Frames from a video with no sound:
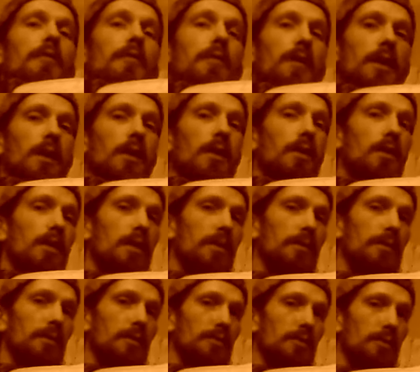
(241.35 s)
finger
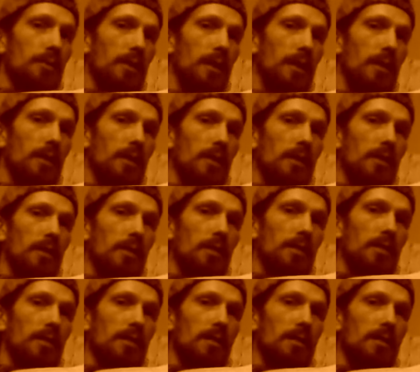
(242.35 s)
off the trigger
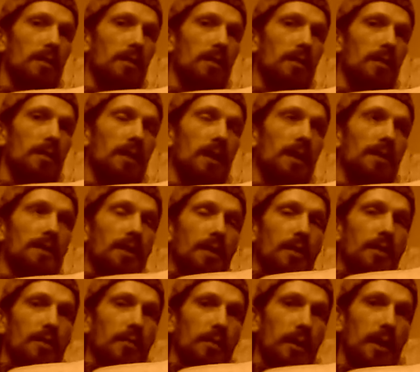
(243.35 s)
until
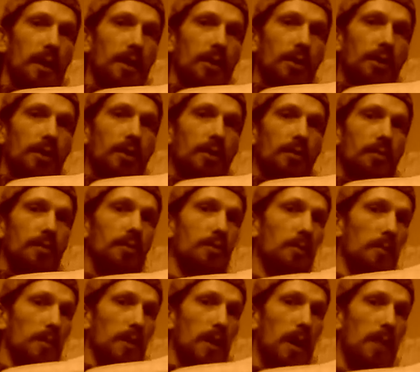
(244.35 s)
you're ready to shoot. So
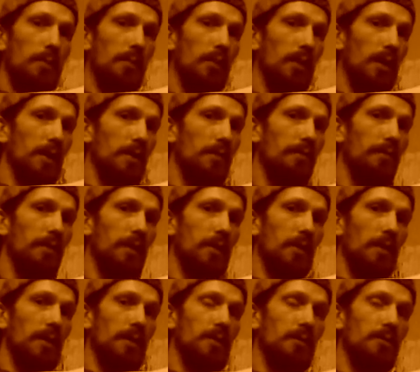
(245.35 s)
we're not putting the
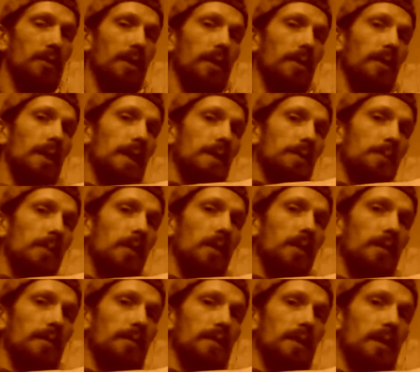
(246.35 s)
finger on the trigger, that's
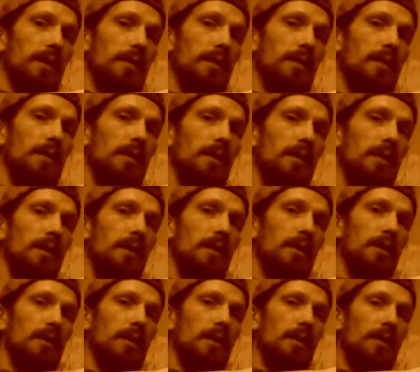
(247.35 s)
part of this,
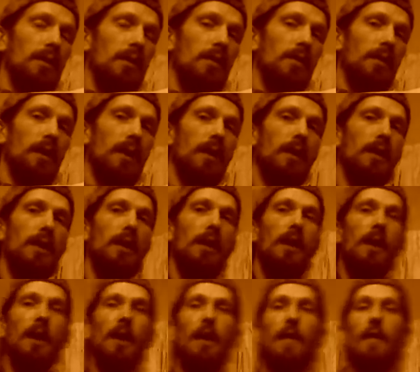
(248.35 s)
okay,
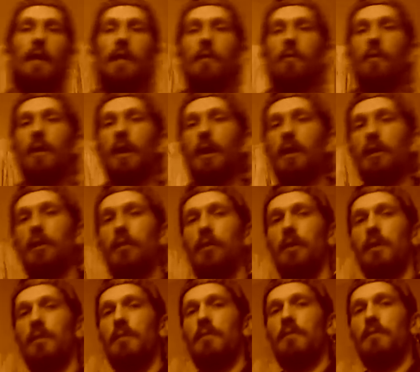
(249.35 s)
and then when I go
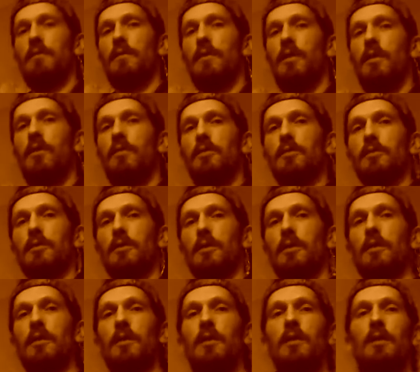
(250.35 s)
to
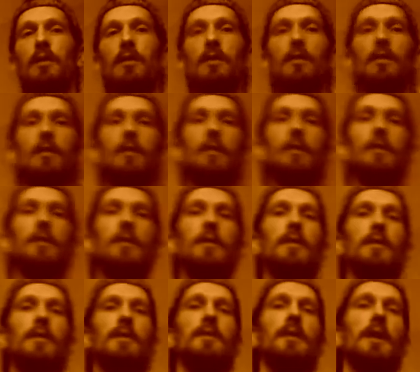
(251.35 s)
holster,
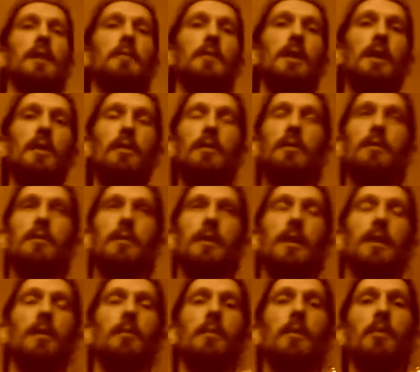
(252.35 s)
same deal,
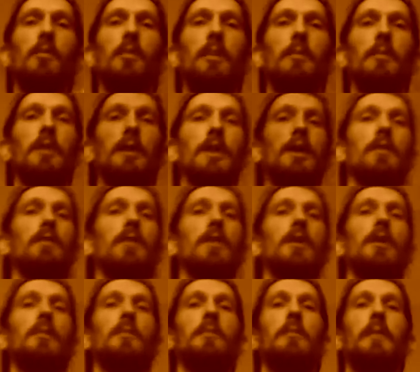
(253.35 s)
and I want to bring my cover
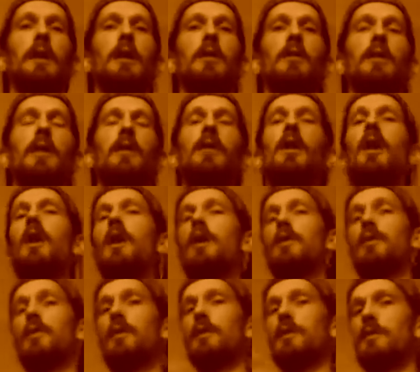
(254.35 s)
garment back around.
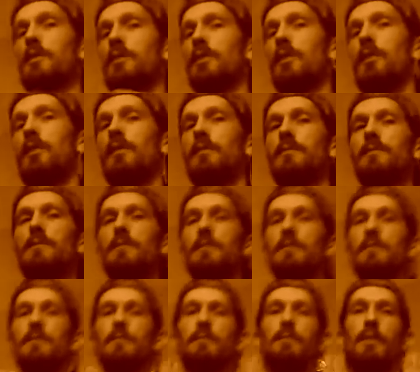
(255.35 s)
So this is all
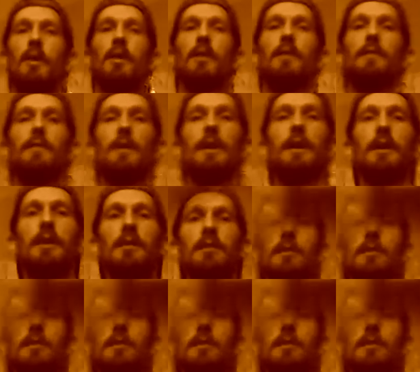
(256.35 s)
part of a